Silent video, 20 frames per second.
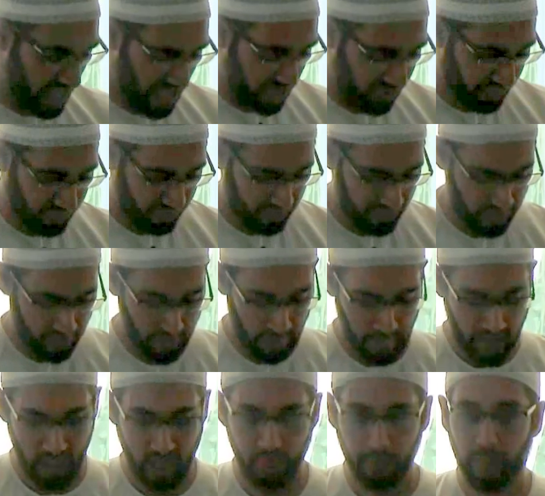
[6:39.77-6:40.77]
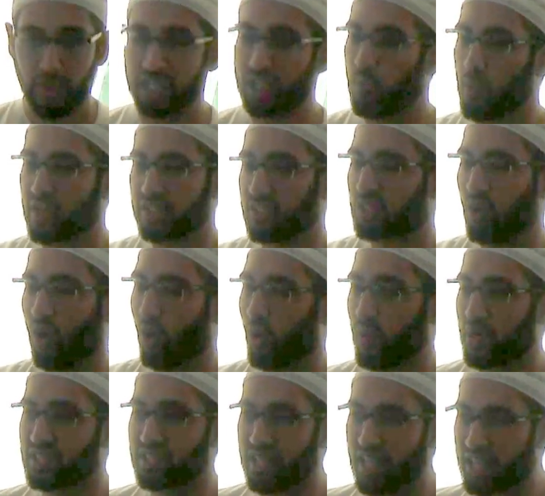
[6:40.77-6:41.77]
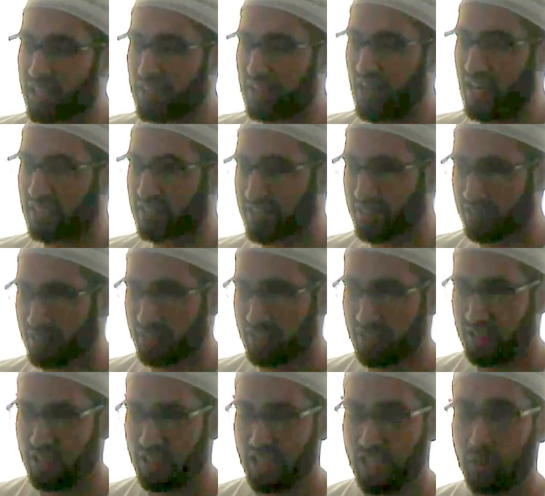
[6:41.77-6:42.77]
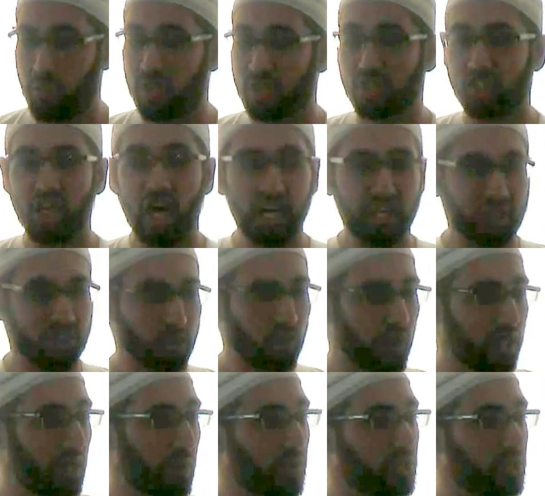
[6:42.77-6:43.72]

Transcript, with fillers: life. But he wasn't always like that. It would shock you and it